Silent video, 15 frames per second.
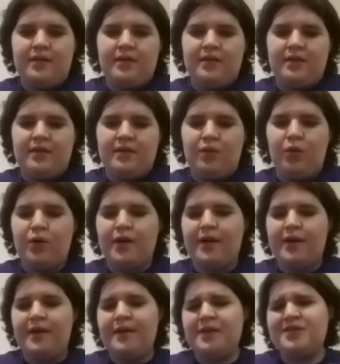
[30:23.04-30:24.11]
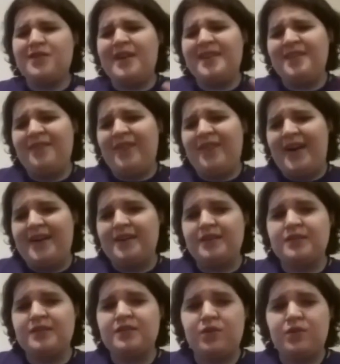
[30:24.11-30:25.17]
or you're trying to find a
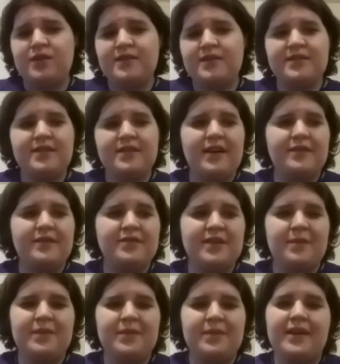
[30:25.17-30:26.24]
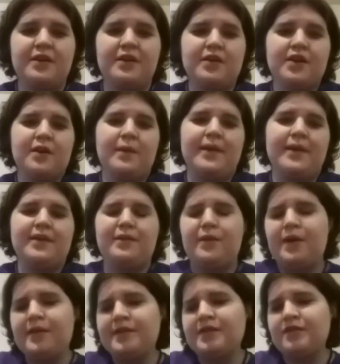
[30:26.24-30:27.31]
source of something. You're going to
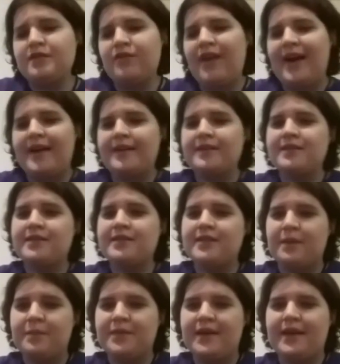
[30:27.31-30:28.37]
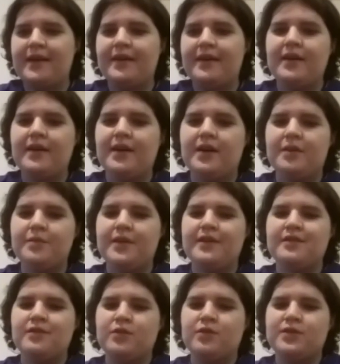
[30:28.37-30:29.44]
Earth to find something, a
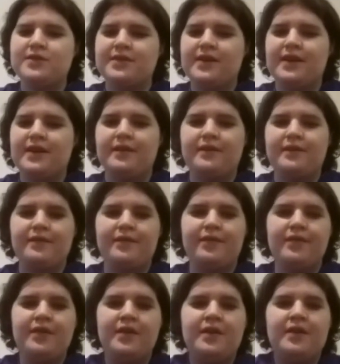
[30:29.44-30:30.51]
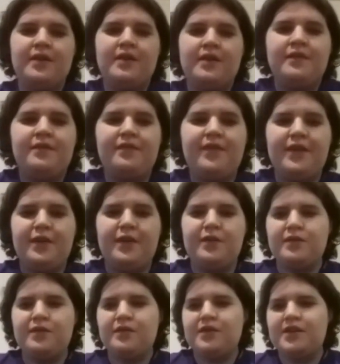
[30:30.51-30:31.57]
source of food
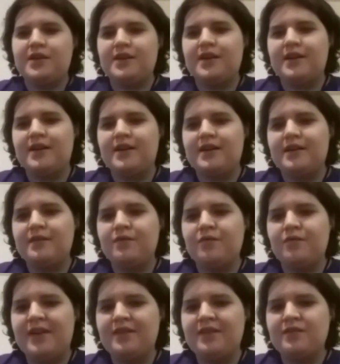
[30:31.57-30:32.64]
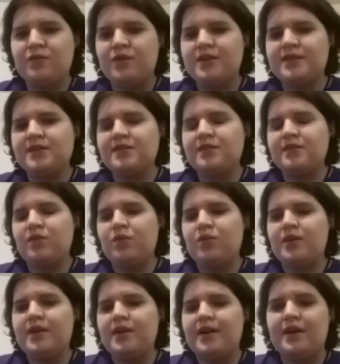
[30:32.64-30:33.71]
or a resource
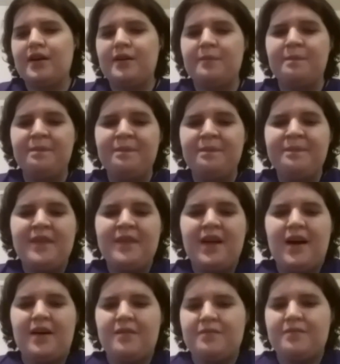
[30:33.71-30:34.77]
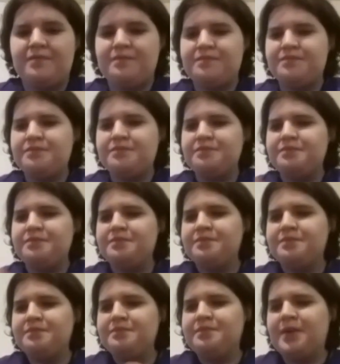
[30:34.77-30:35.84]
or a
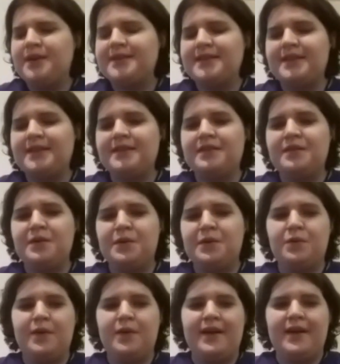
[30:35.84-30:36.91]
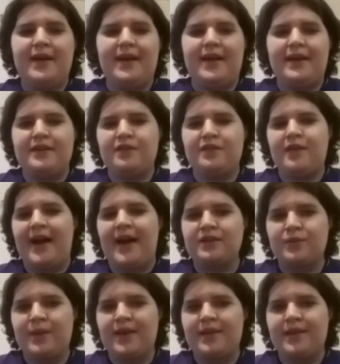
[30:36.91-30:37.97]
person to interact with.